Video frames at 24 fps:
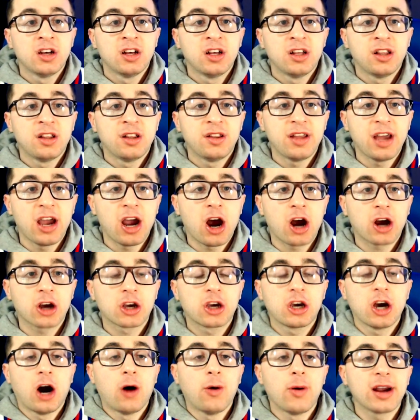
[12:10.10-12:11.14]
They are
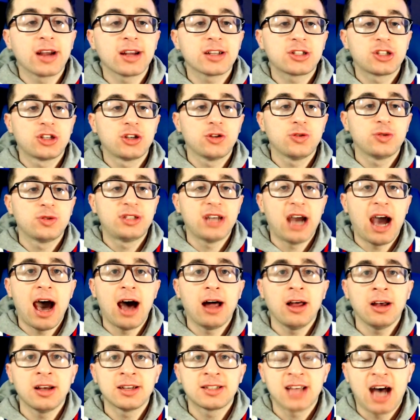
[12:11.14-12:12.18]
going to
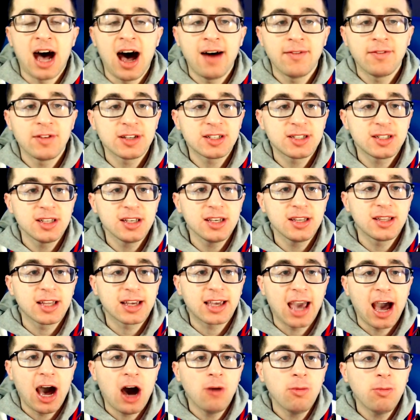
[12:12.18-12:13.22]
Dallas. Obviously, the
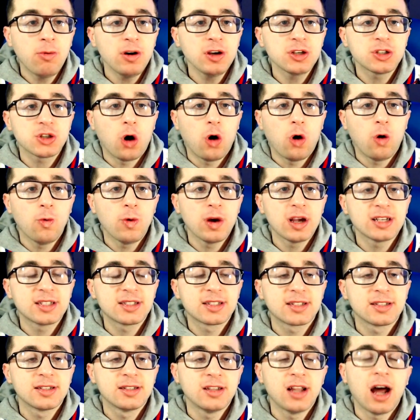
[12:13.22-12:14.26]
Cowboys
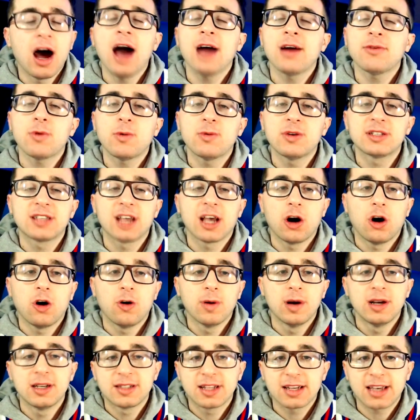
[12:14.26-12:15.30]
always, I wouldn't say
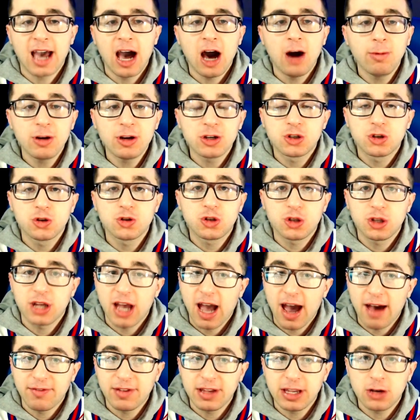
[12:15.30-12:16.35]
always. The Cowboys usually
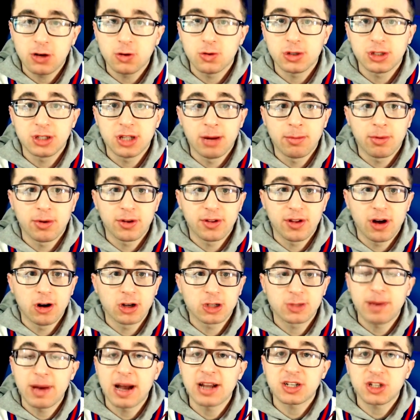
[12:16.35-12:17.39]
have the Eagles number, though,
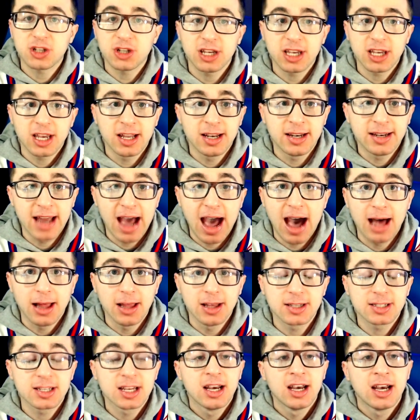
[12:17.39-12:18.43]
especially in
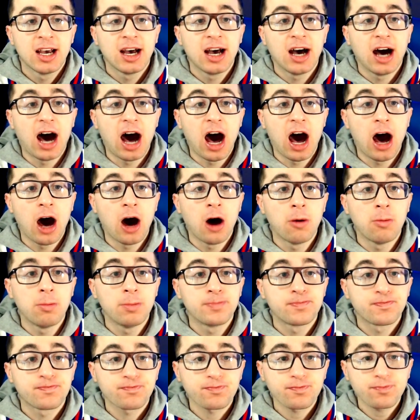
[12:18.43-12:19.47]
Dallas.
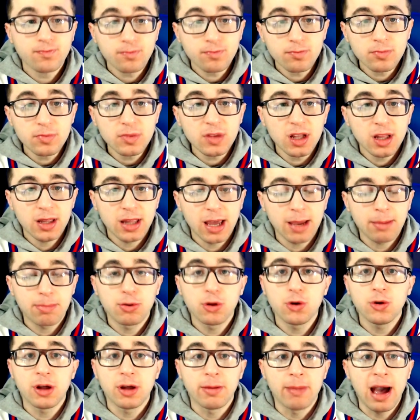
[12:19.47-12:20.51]
They
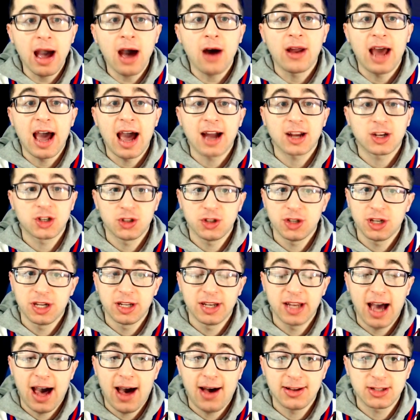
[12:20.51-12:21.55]
blew them out, actually, in
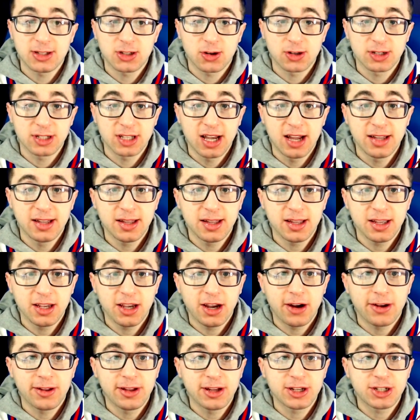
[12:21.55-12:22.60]
Dallas towards the end of the
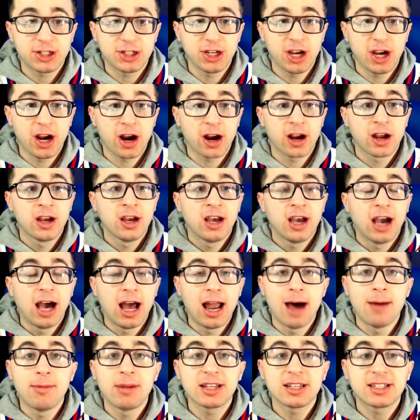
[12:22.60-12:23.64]
year this year. And
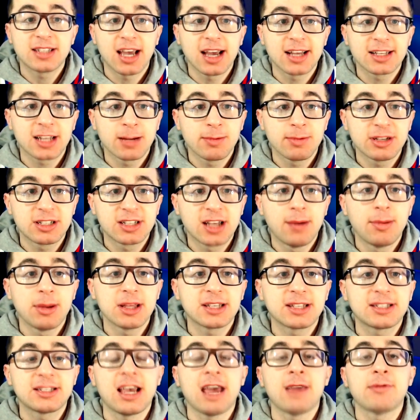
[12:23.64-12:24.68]
I'm going to say it's going to be some of the
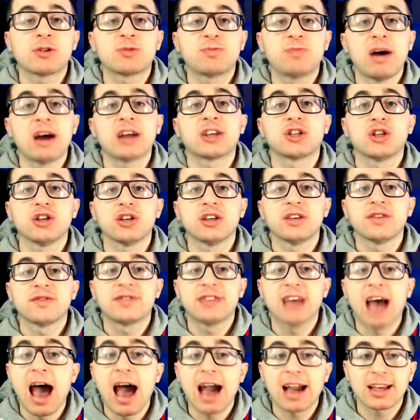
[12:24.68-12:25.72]
same, especially if
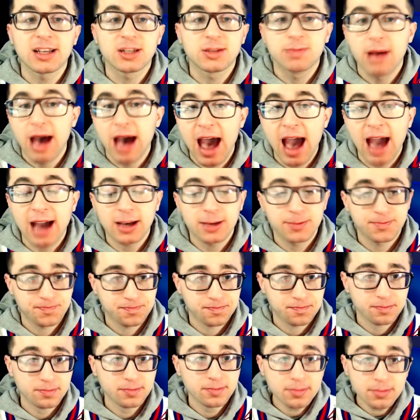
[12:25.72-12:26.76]
Dak is back.
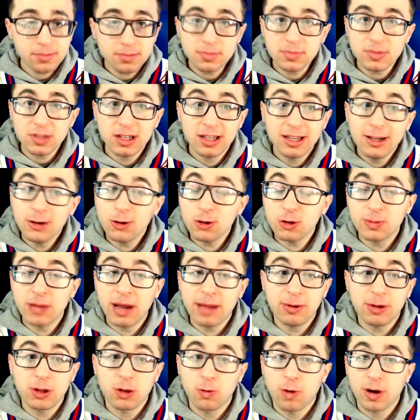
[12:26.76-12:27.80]
The Eagles
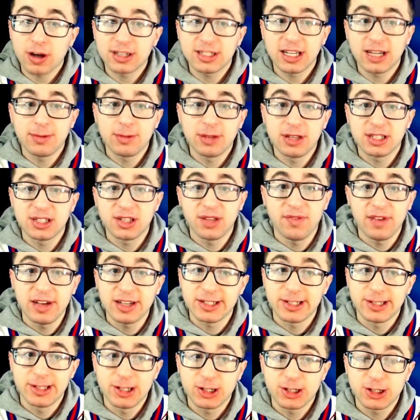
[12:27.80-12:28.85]
might be the worst team in this
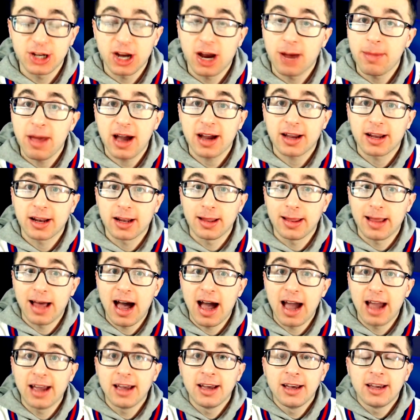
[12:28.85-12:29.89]
division this year. I'm not going to
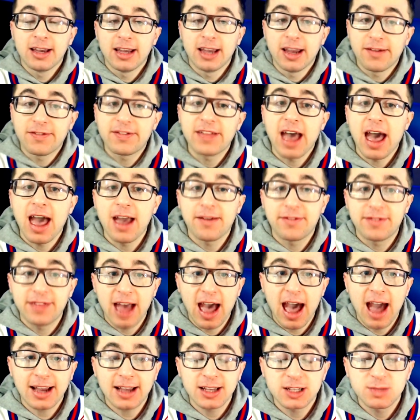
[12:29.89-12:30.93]
lie. If
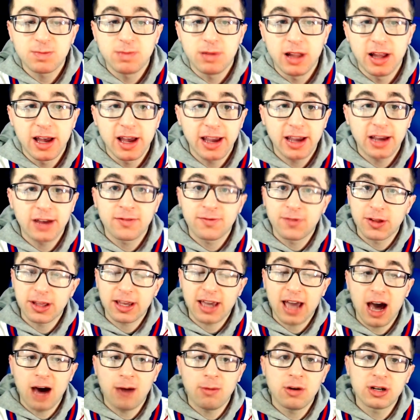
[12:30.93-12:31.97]
Dak is playing for the
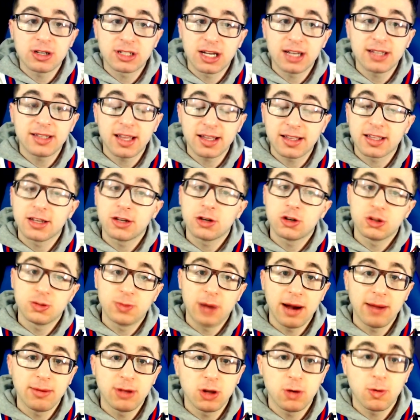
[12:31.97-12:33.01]
Cowboys, I think the Eagles
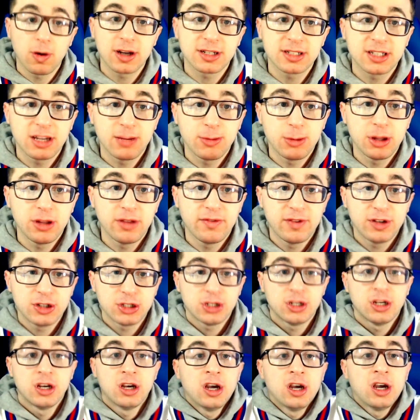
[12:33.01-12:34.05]
probably the worst team in the
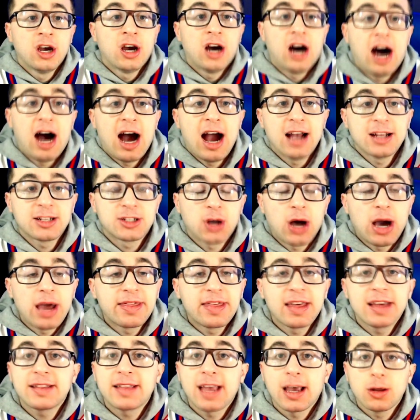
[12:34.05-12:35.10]
division. All right, so I
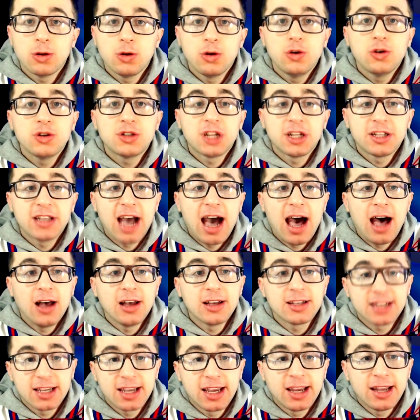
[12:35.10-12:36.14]
think they lose to
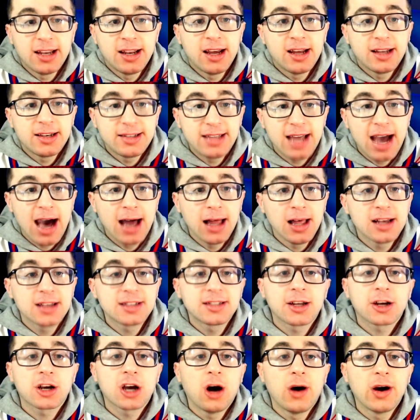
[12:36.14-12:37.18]
Dallas. In Dallas,
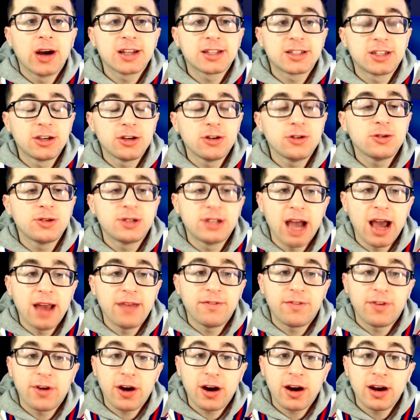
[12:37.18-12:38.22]
they're going to
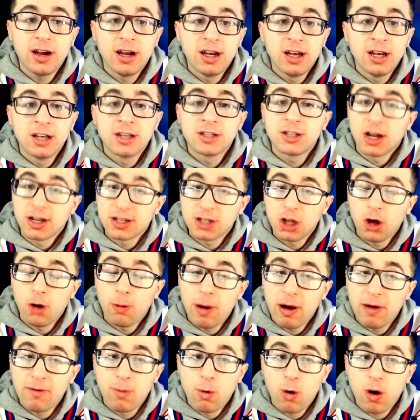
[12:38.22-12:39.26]
Denver. So it's a little
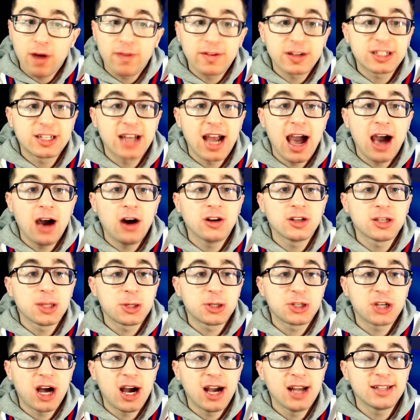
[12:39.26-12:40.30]
bit more of a challenge than the
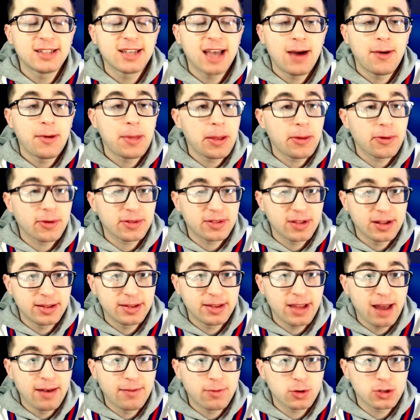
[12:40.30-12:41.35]
Giants had when
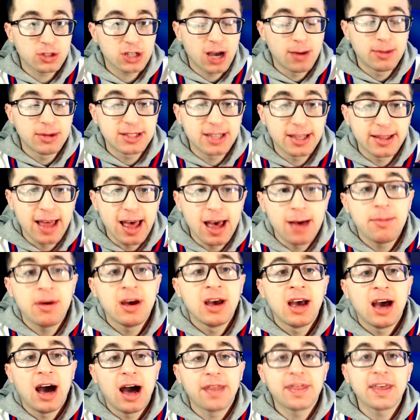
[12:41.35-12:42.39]
Denver's coming to them.
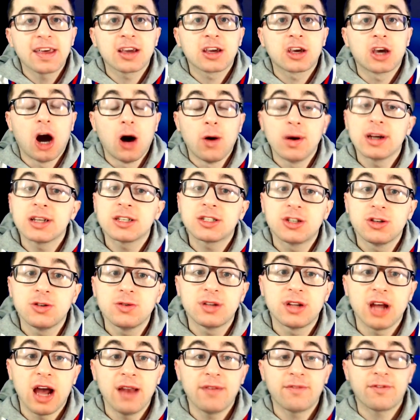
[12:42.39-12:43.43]
I think going to
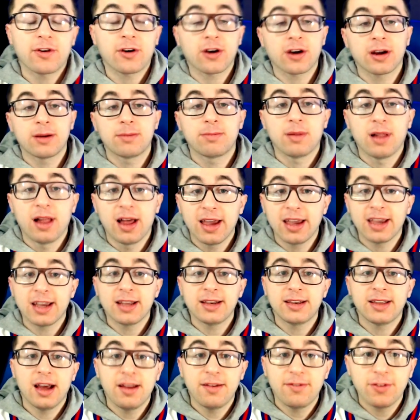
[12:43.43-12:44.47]
Denver and playing
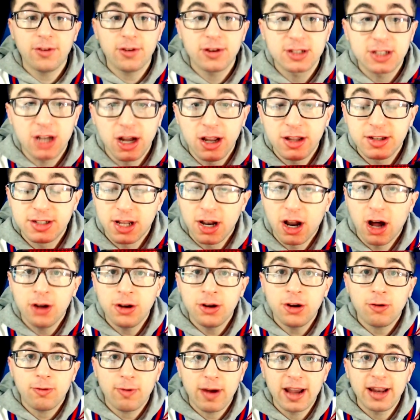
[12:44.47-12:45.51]
in Denver is an
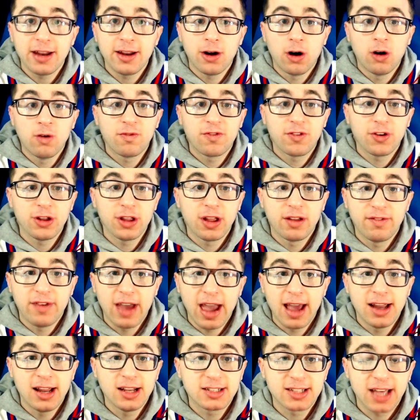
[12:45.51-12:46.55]
underrated home field
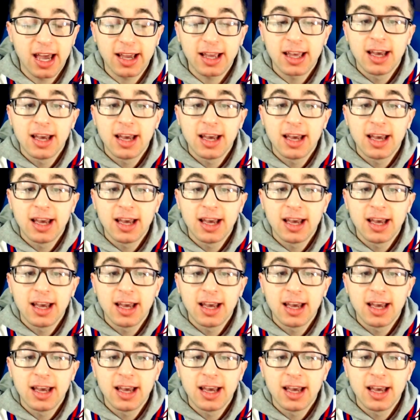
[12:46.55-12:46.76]
advantage. Like,